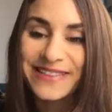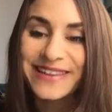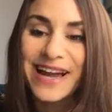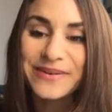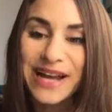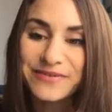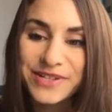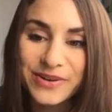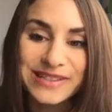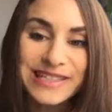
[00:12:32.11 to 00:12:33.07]
I think I would have
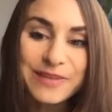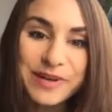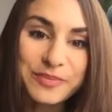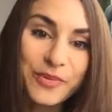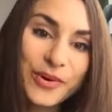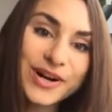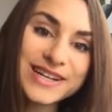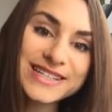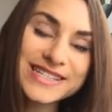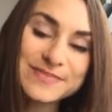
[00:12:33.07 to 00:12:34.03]
to know a little bit
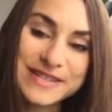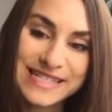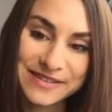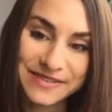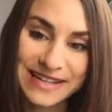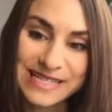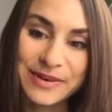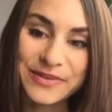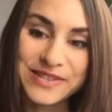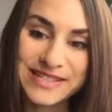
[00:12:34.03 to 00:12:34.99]
more specifics
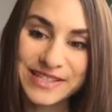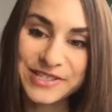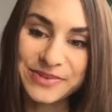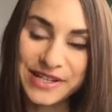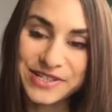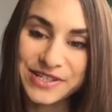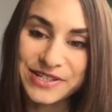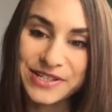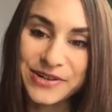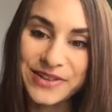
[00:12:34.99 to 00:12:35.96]
about the
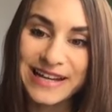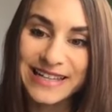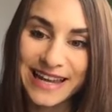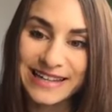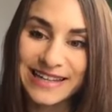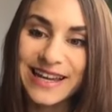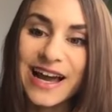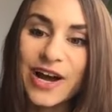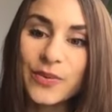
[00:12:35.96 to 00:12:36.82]
situation to know that, Katie.